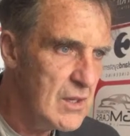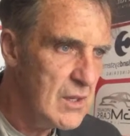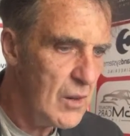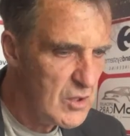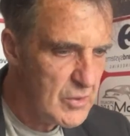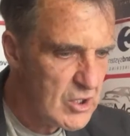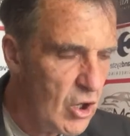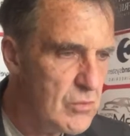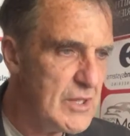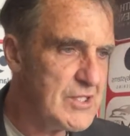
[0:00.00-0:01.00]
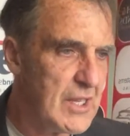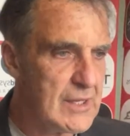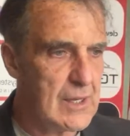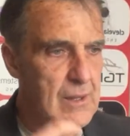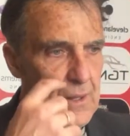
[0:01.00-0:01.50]
I wonder what Conway's
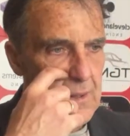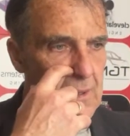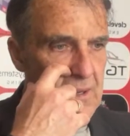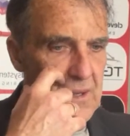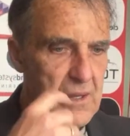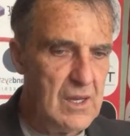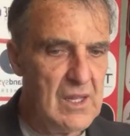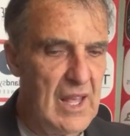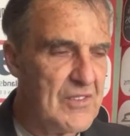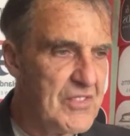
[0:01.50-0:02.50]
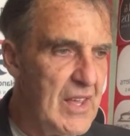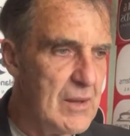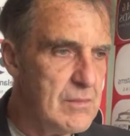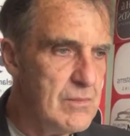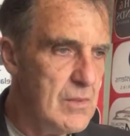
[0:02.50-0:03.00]
thinking. He left
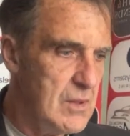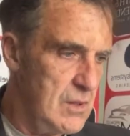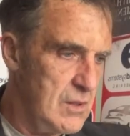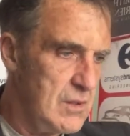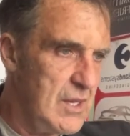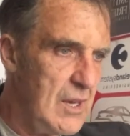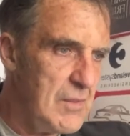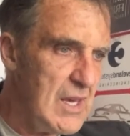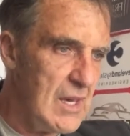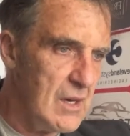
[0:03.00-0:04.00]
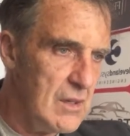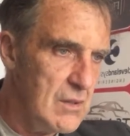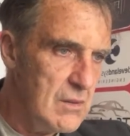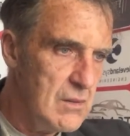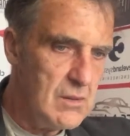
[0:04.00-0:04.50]
them, came here,
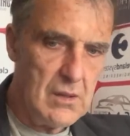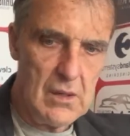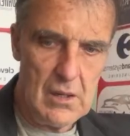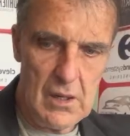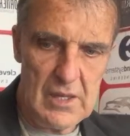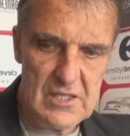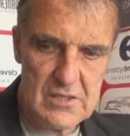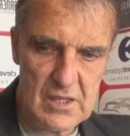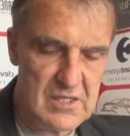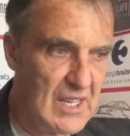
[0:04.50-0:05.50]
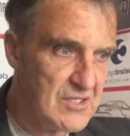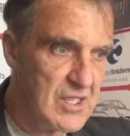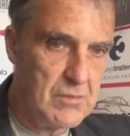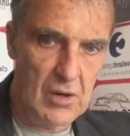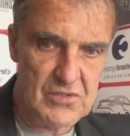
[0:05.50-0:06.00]
and his
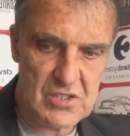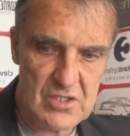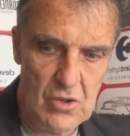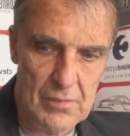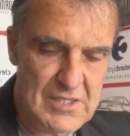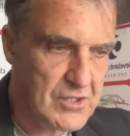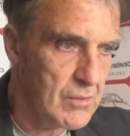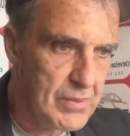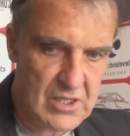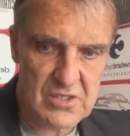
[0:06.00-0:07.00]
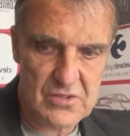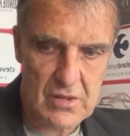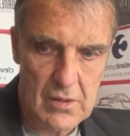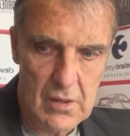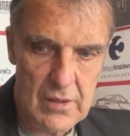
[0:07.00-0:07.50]
ex-team obviously has not missed them because
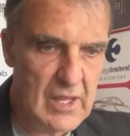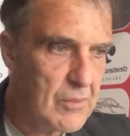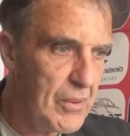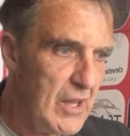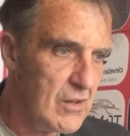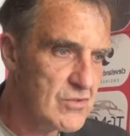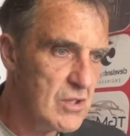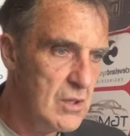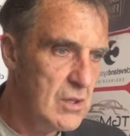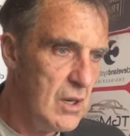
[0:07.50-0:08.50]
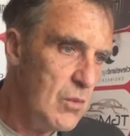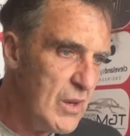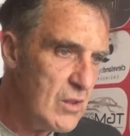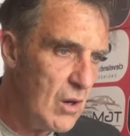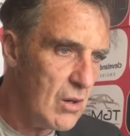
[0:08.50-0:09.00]
they're in the playoffs, and
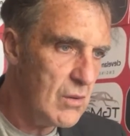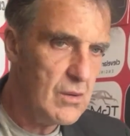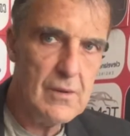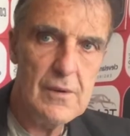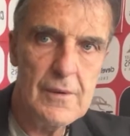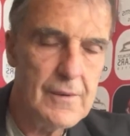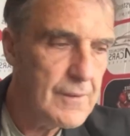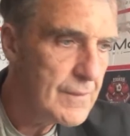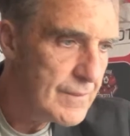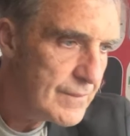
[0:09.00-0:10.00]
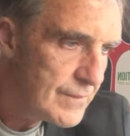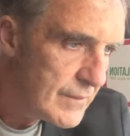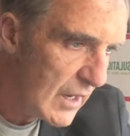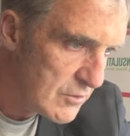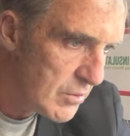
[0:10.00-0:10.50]
we're not.
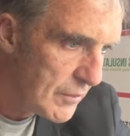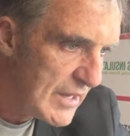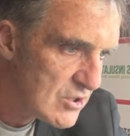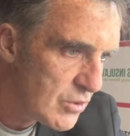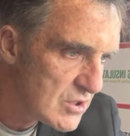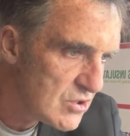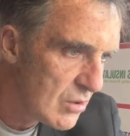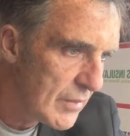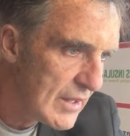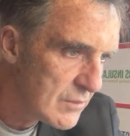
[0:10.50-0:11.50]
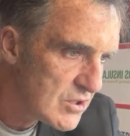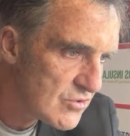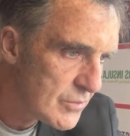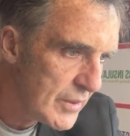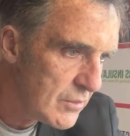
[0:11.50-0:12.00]
That was my mate's words, not mine. I'm just
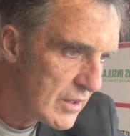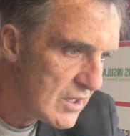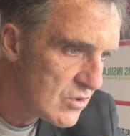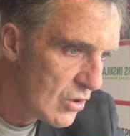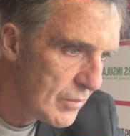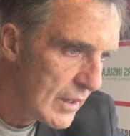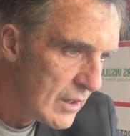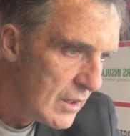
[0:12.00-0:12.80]
repeating what he told me.